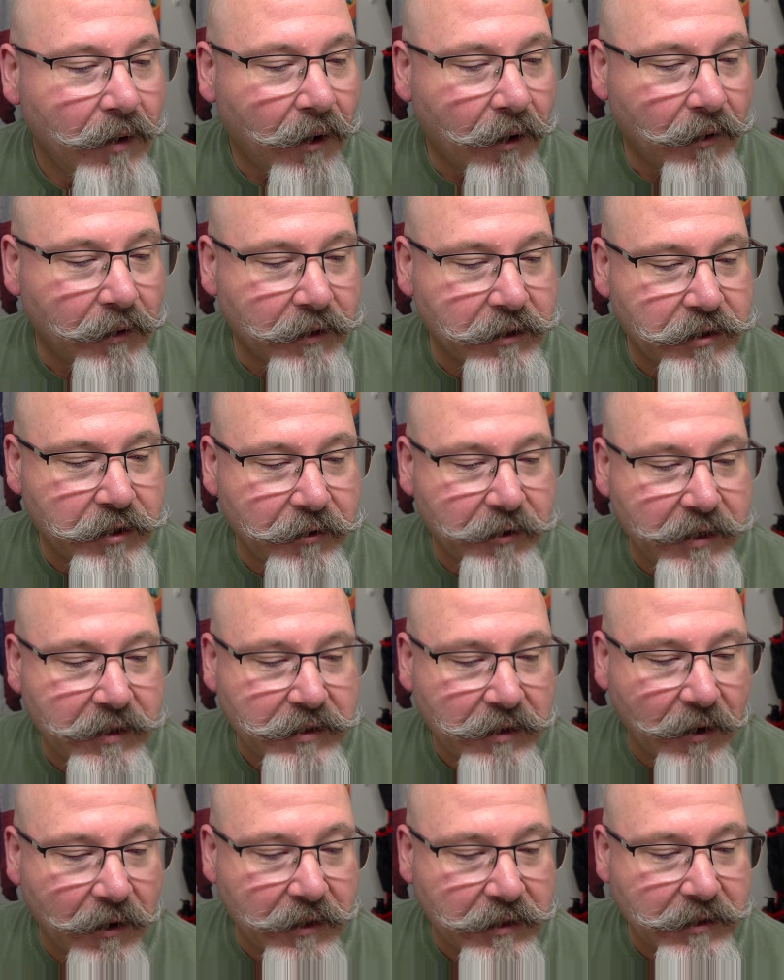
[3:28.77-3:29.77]
Our
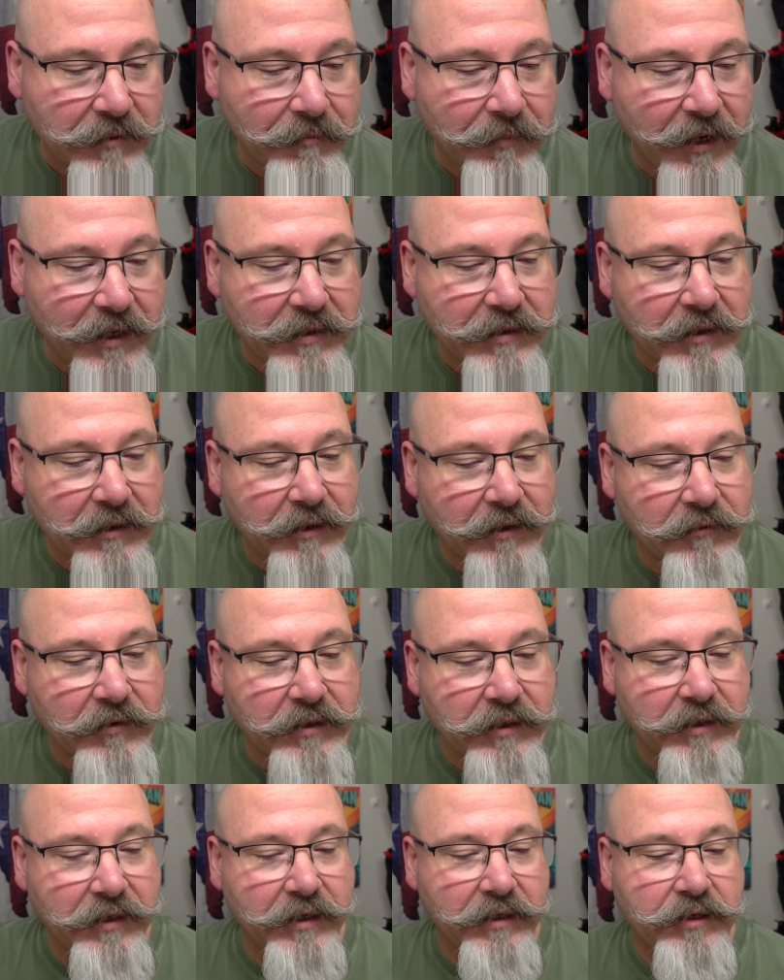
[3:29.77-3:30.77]
luxurious artisan base
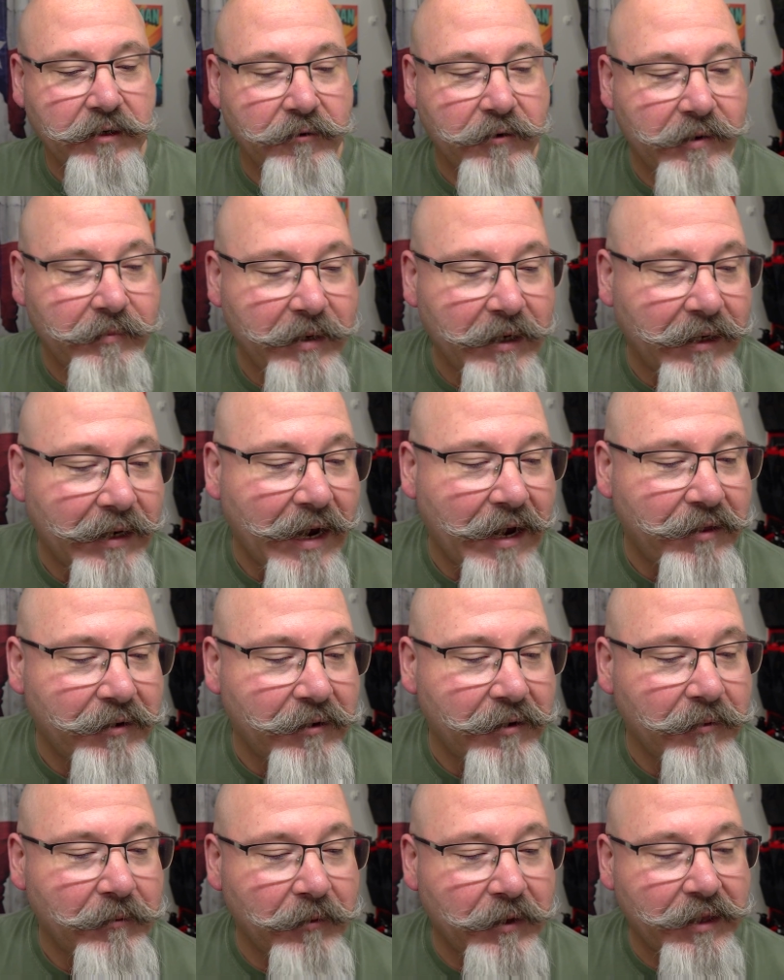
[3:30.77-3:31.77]
delivers a dense, creamy
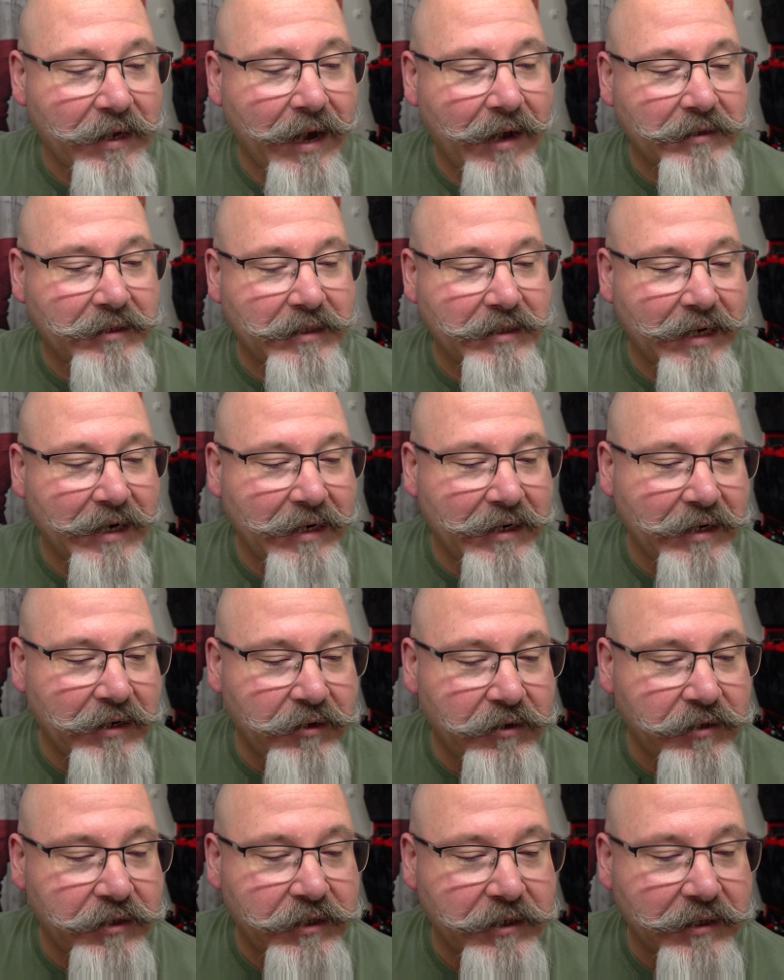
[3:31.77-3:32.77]
lather with
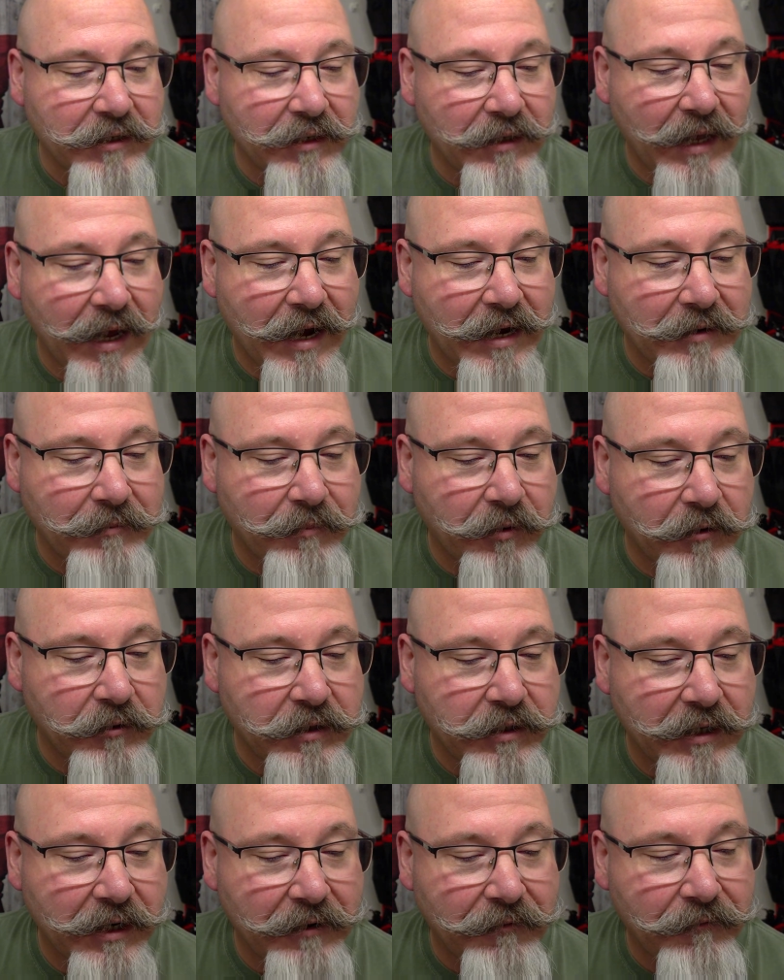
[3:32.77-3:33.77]
outstanding cushion glide and
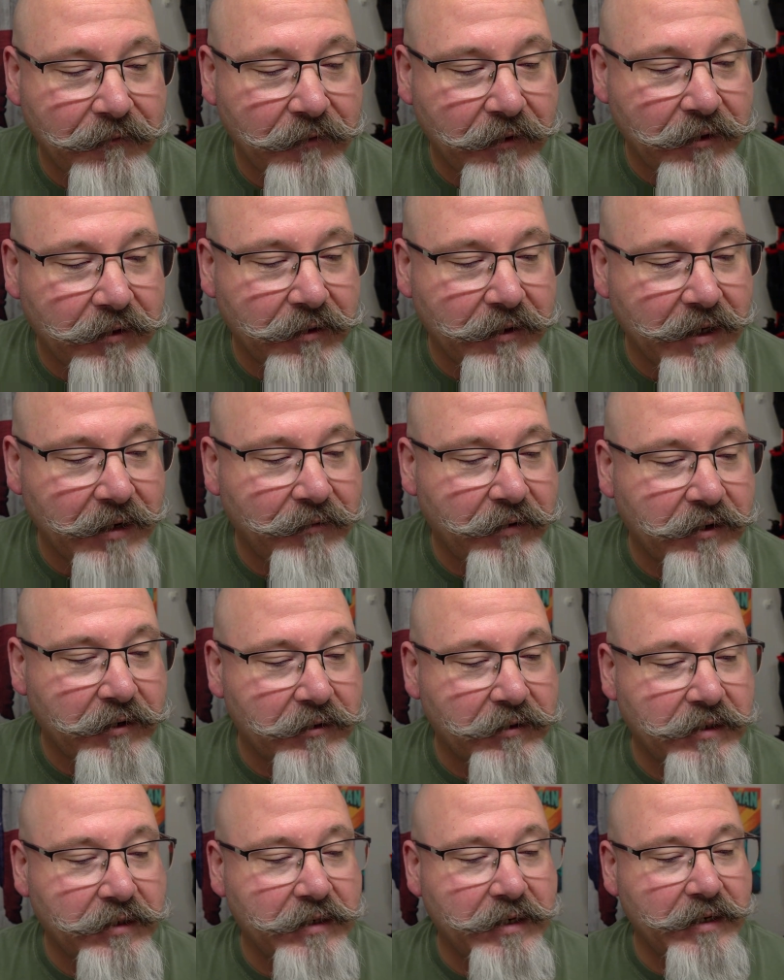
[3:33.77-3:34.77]
post-shave feel, leaving
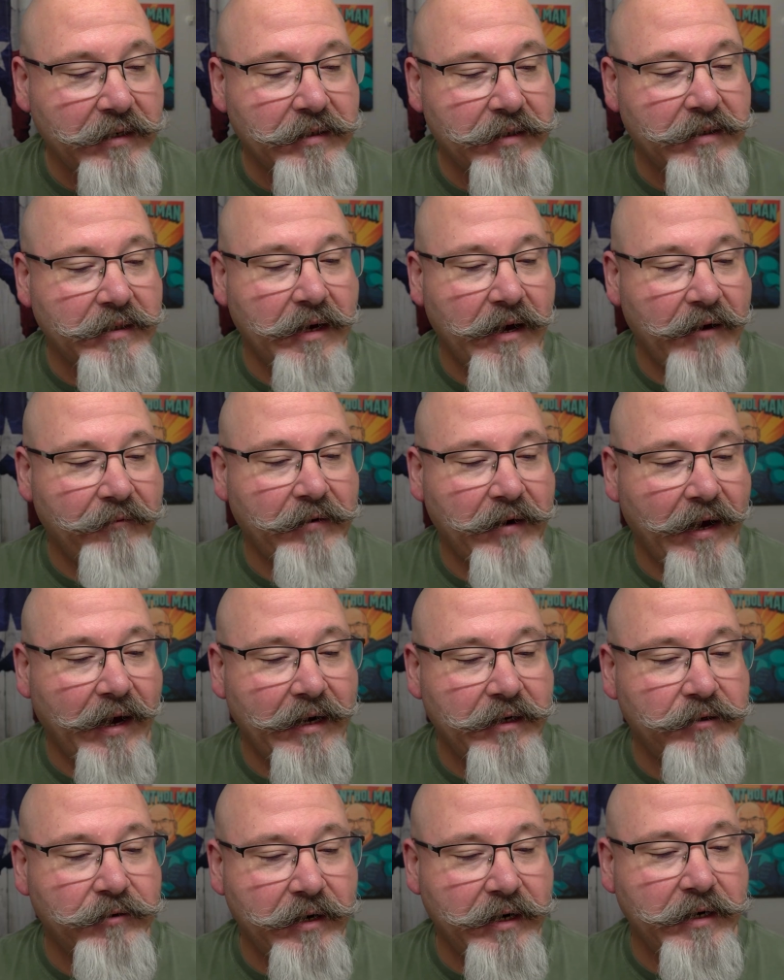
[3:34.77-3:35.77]
your skin soft,
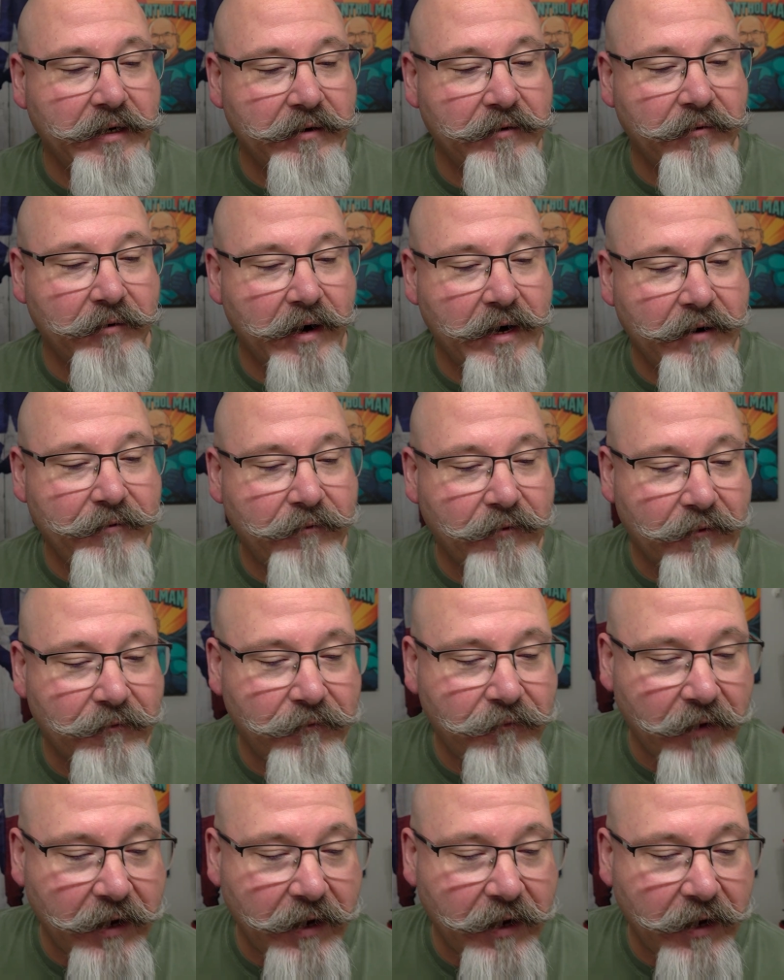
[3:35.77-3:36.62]
hydrated, and ready to